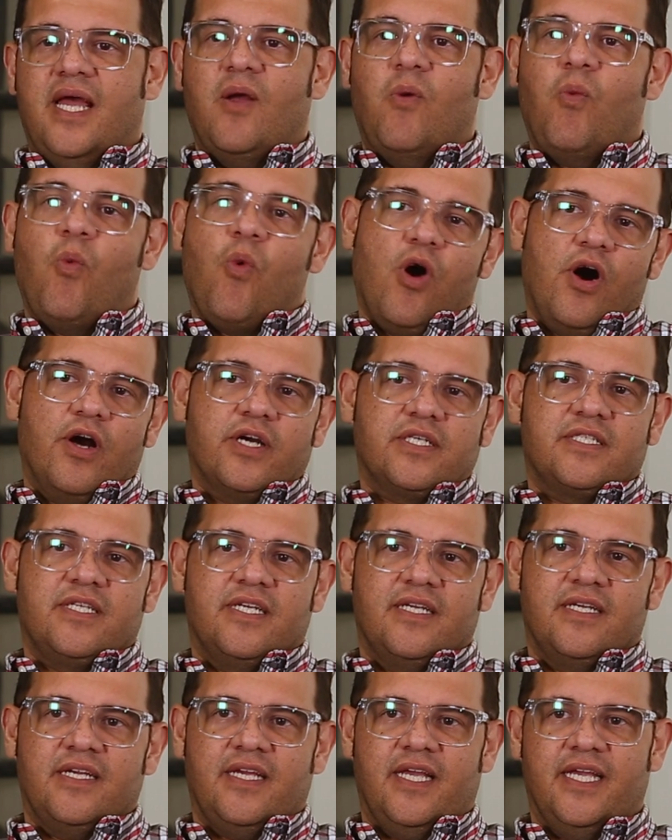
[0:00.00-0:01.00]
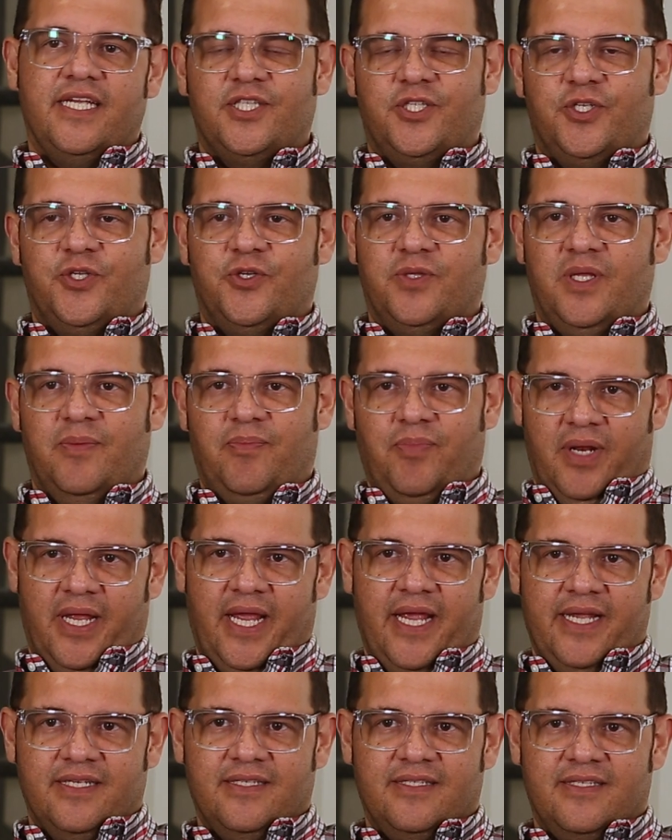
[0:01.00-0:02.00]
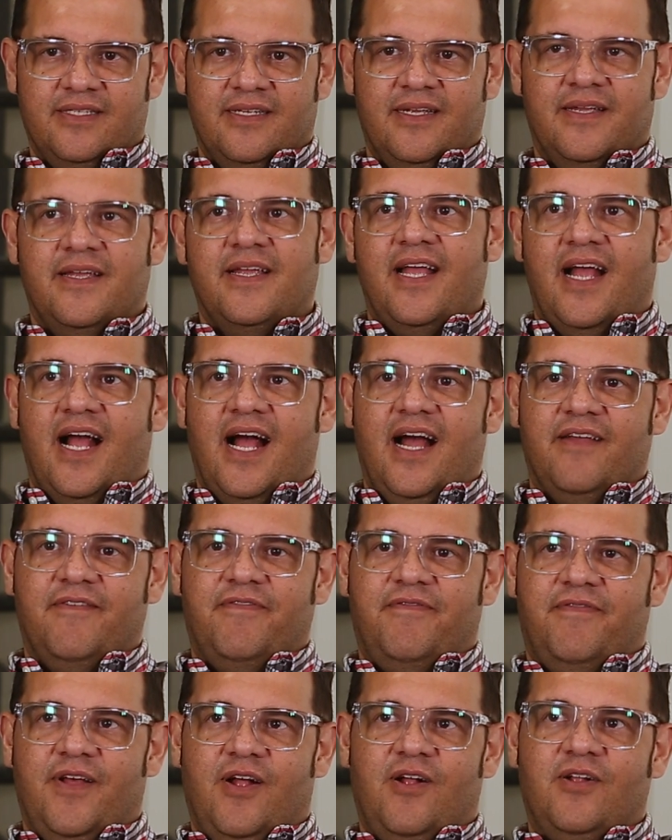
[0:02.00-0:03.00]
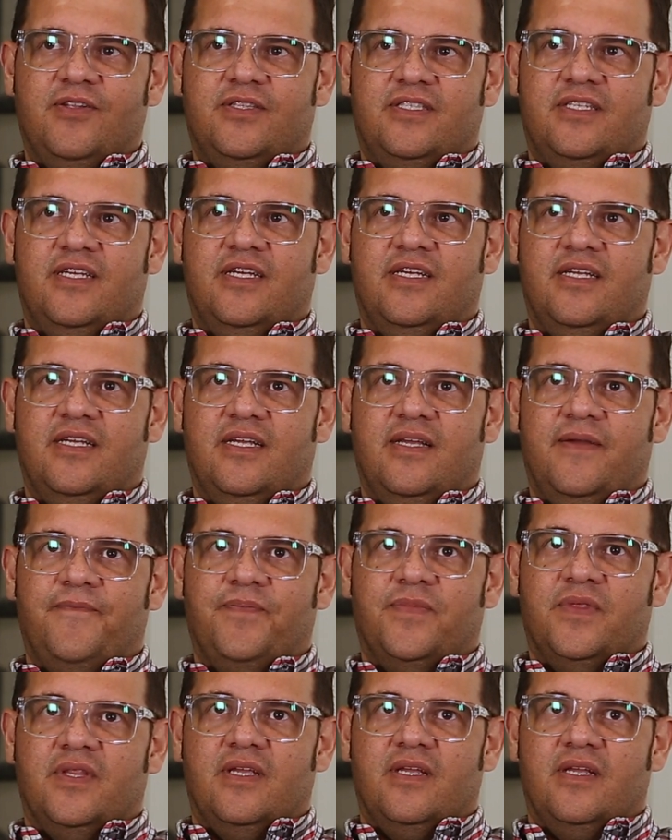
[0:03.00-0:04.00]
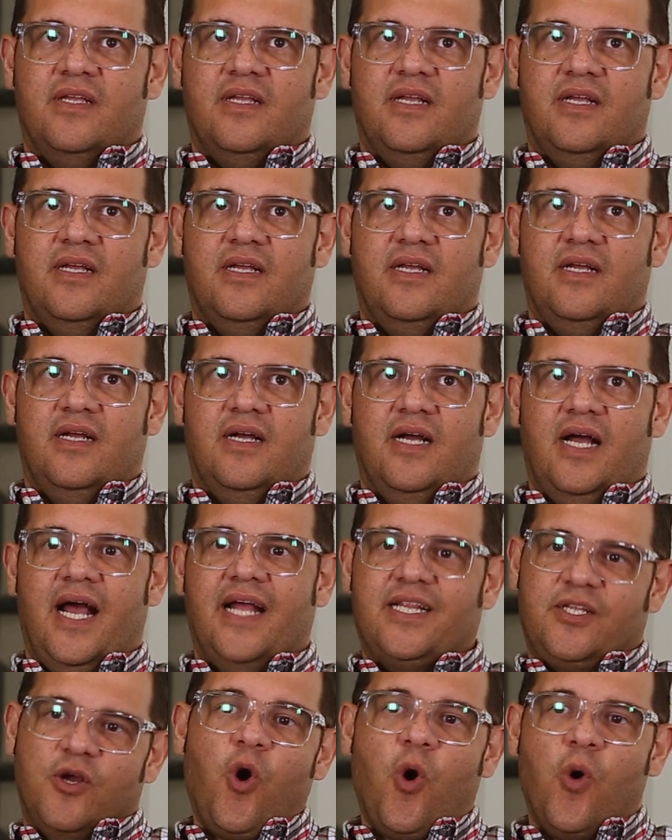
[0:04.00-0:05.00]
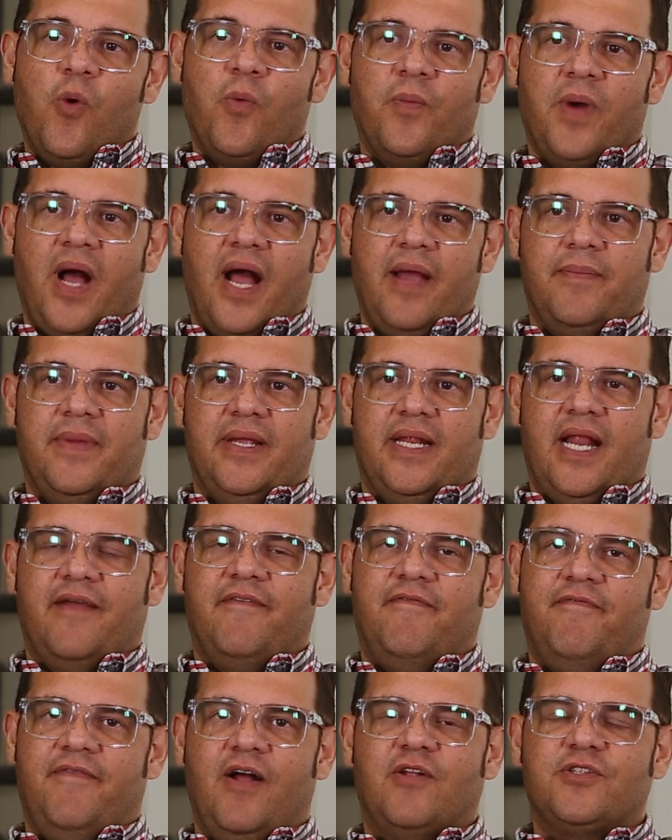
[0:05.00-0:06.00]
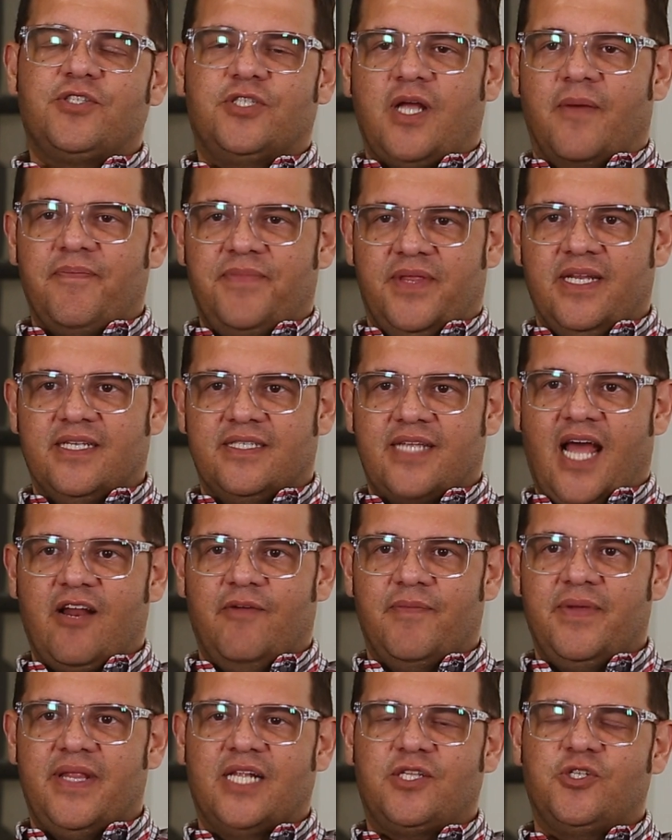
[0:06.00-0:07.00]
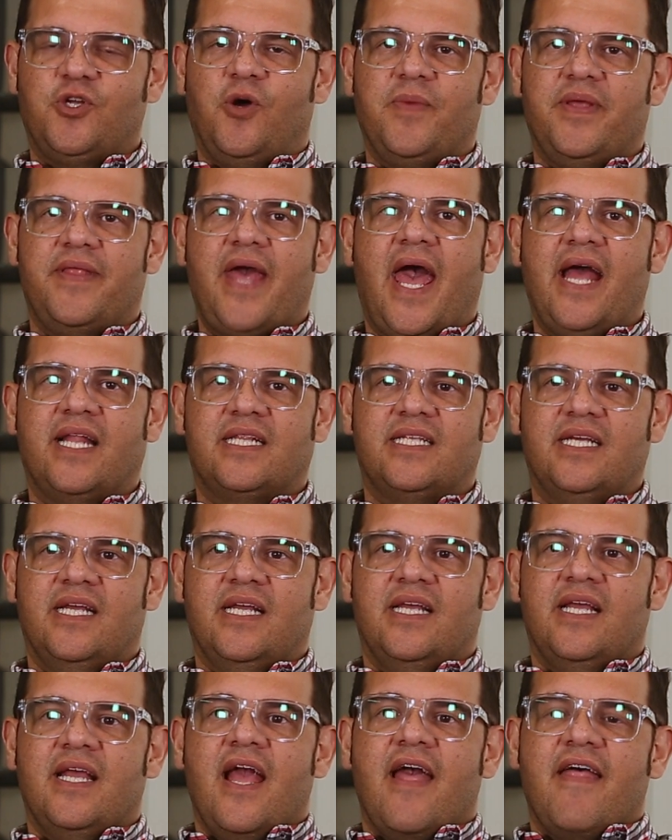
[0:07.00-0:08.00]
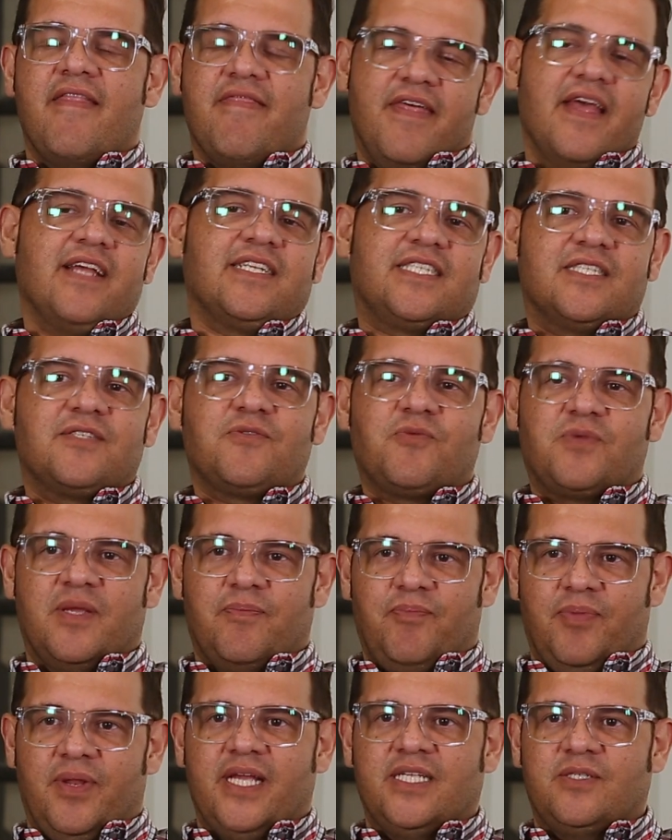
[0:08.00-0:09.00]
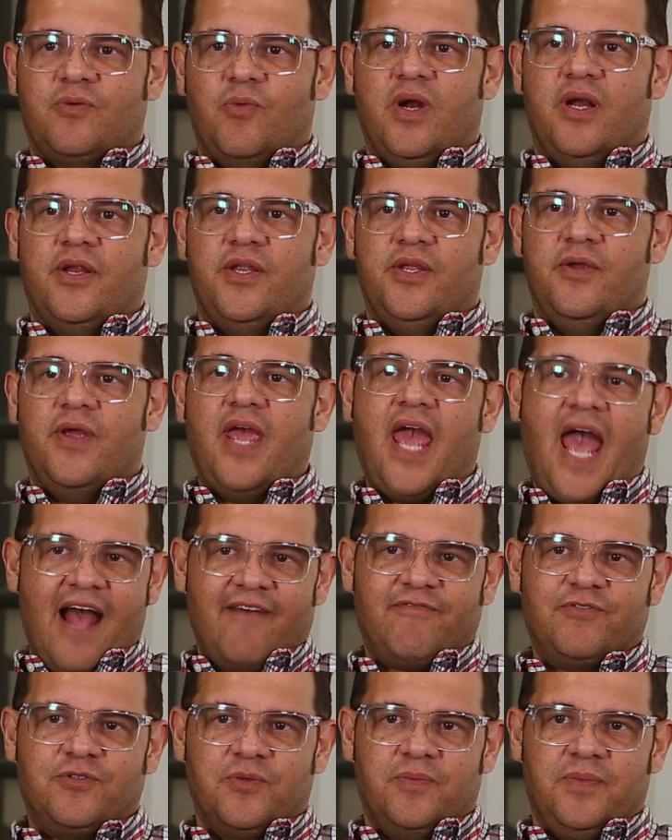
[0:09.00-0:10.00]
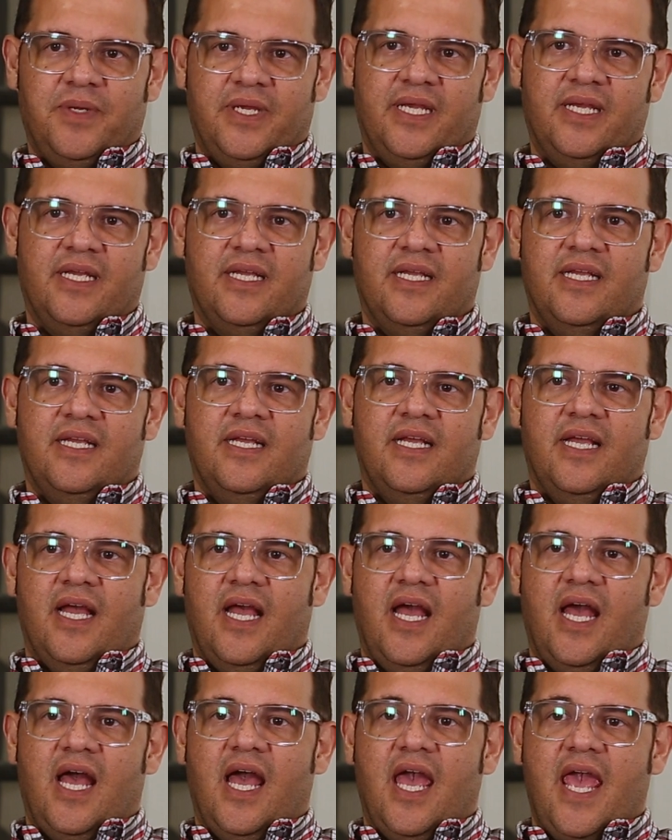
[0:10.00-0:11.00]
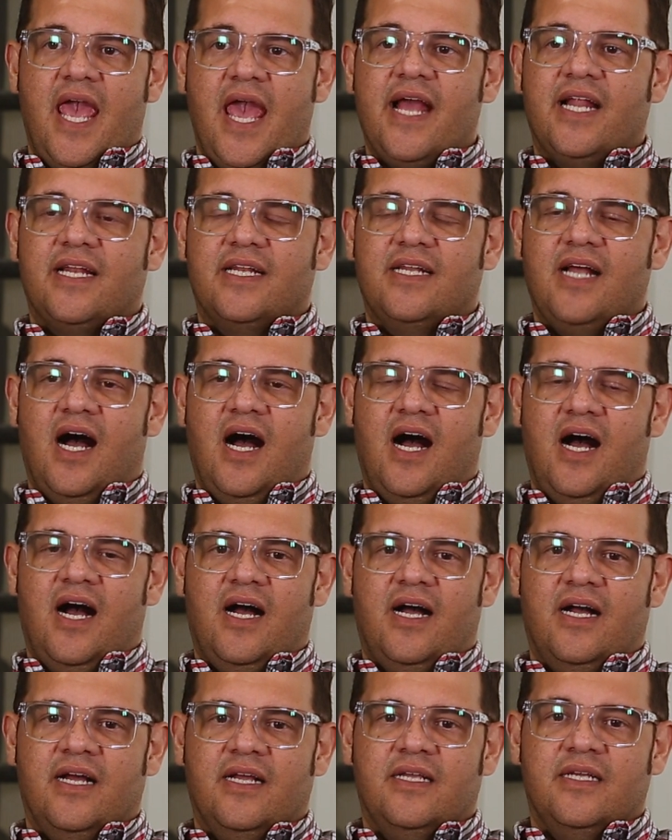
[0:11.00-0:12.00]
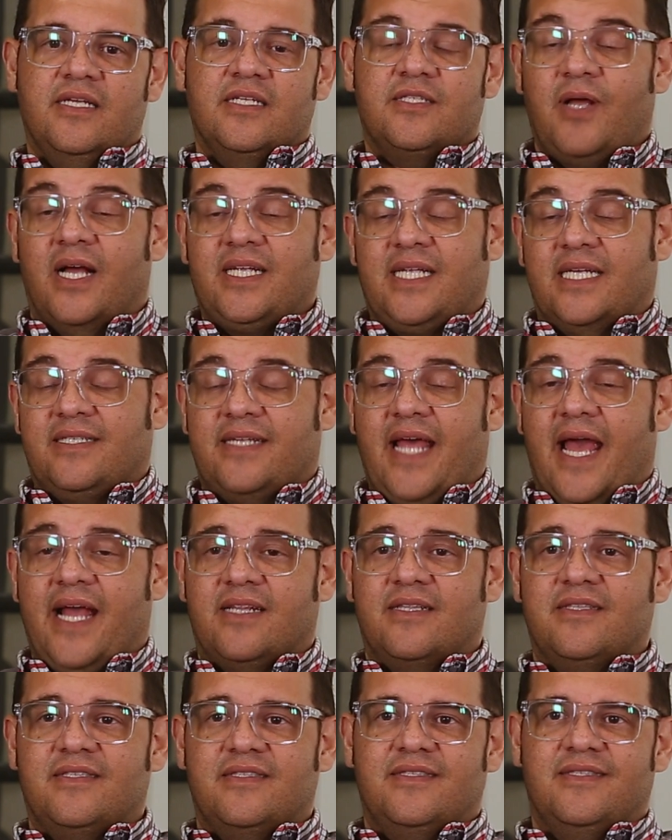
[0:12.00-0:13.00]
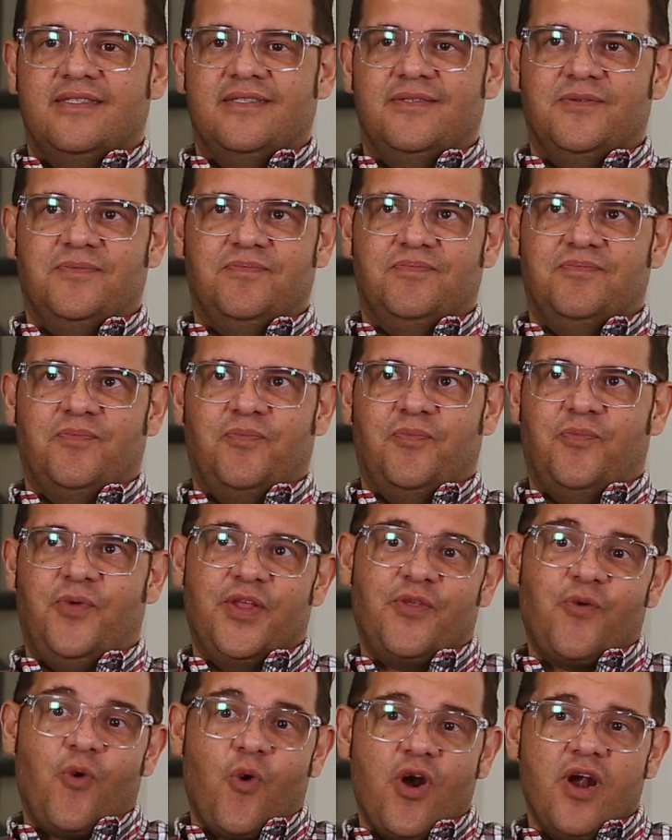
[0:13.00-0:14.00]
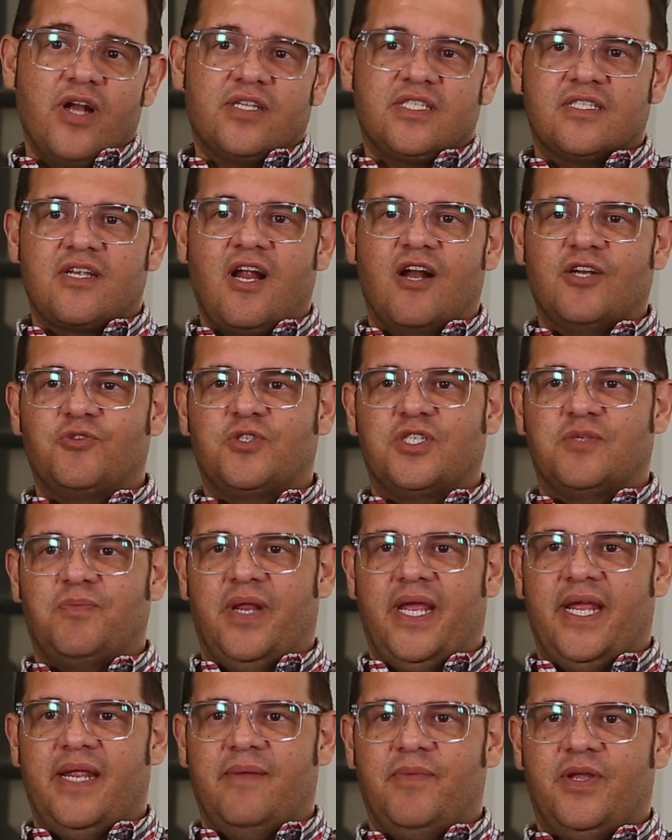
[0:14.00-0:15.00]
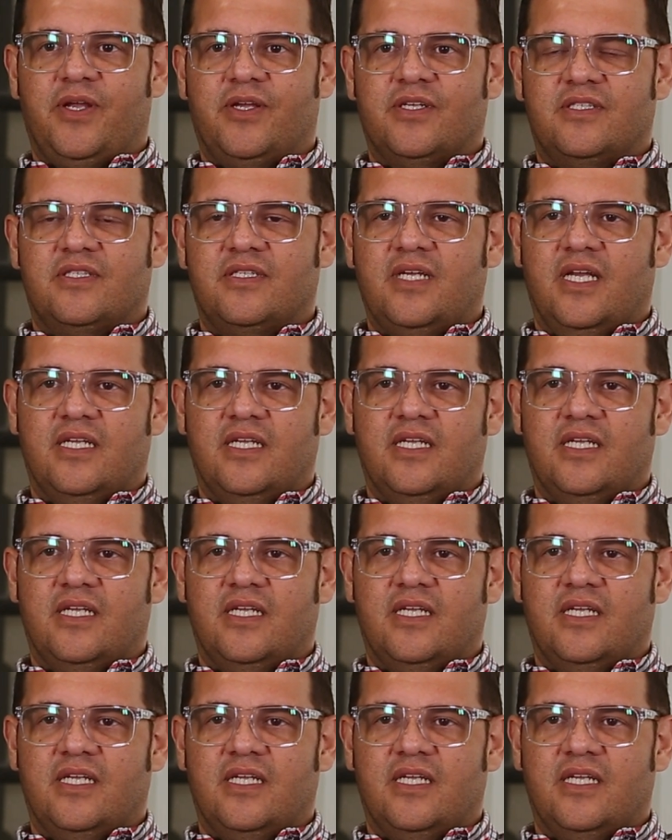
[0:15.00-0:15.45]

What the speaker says: I walked into the place, I felt at home. I mean, I felt something inside of me that told me that this is the place where you have to be. And so as I said, with words it's hard to explain, because